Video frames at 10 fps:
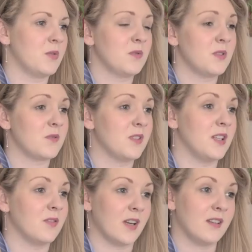also just
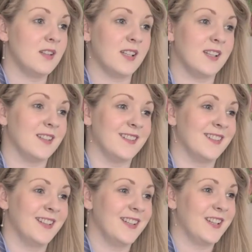really friendly and
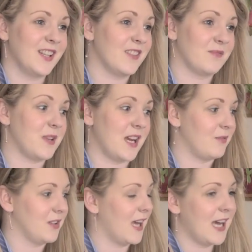they
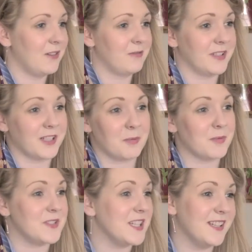have a laugh and a cup
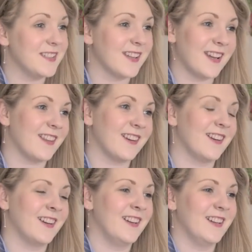of tea
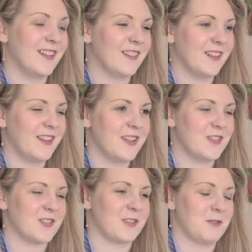together and I think they
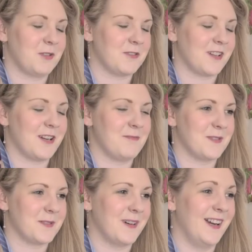just have a good time
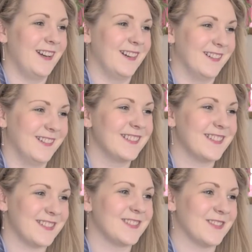as well.
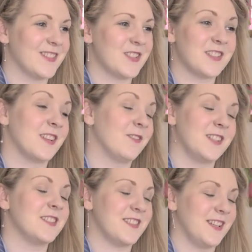so it's just lovely
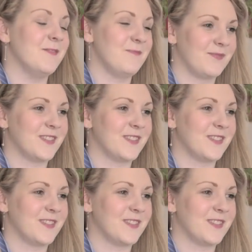to see.